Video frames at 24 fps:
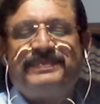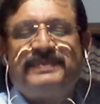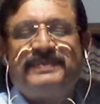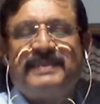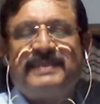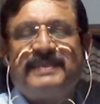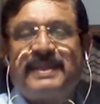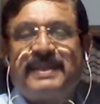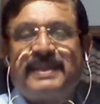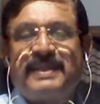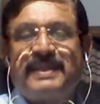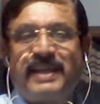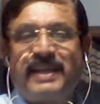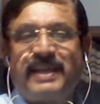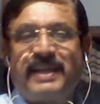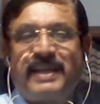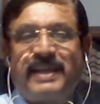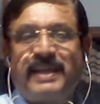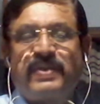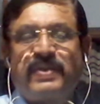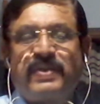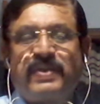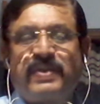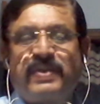as a
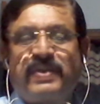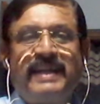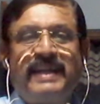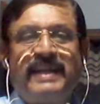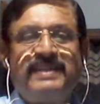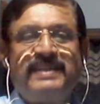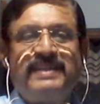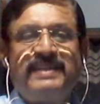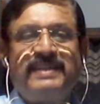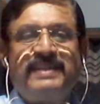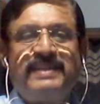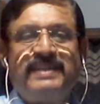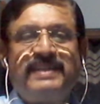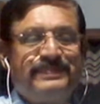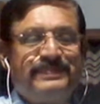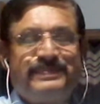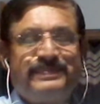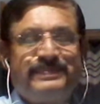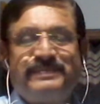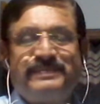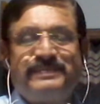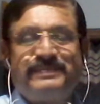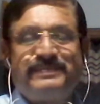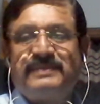natural right,
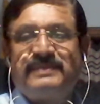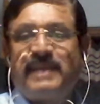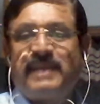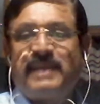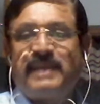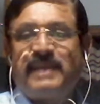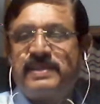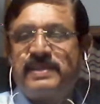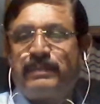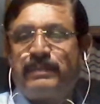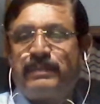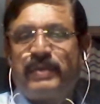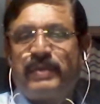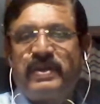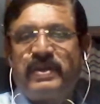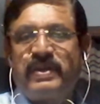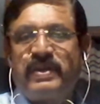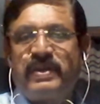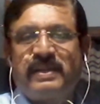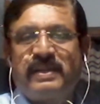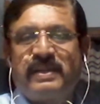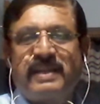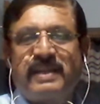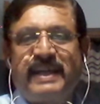as a
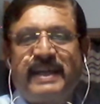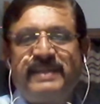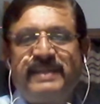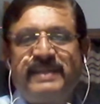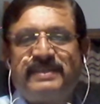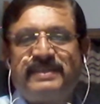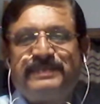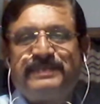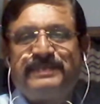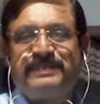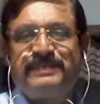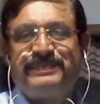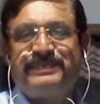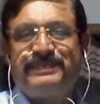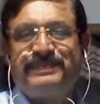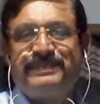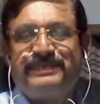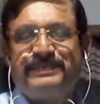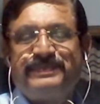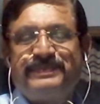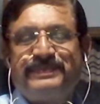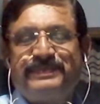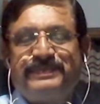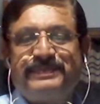political right,
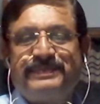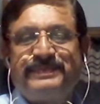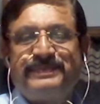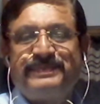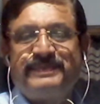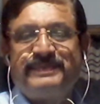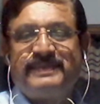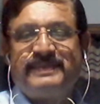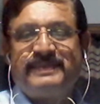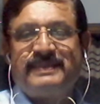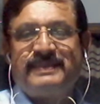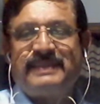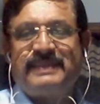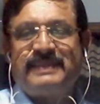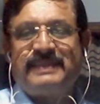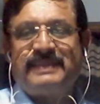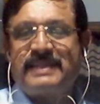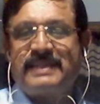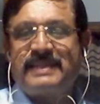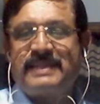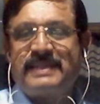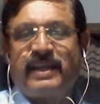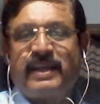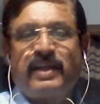
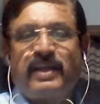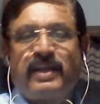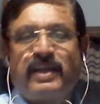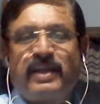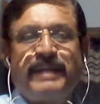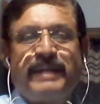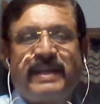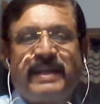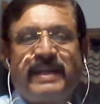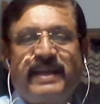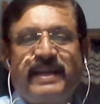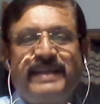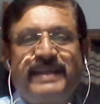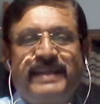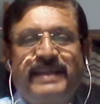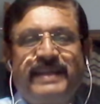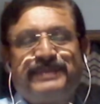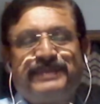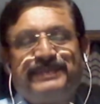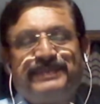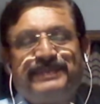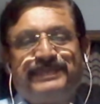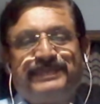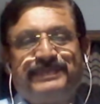as an economic right,
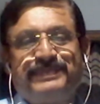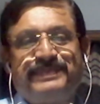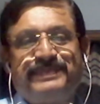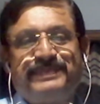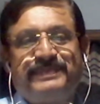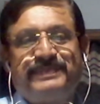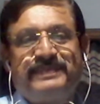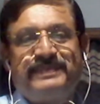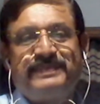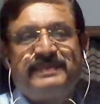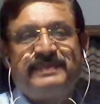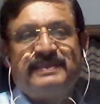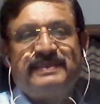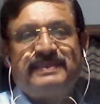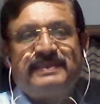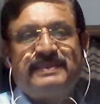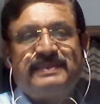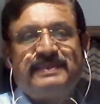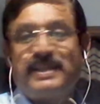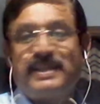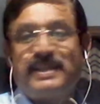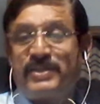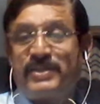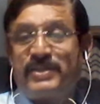
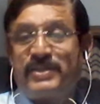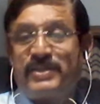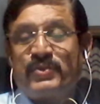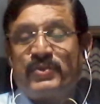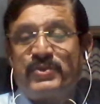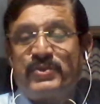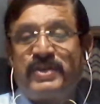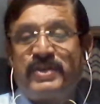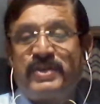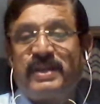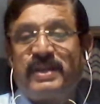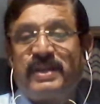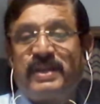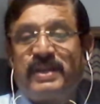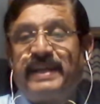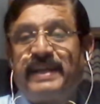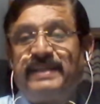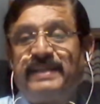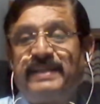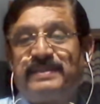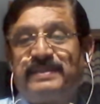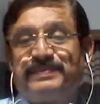as a social right,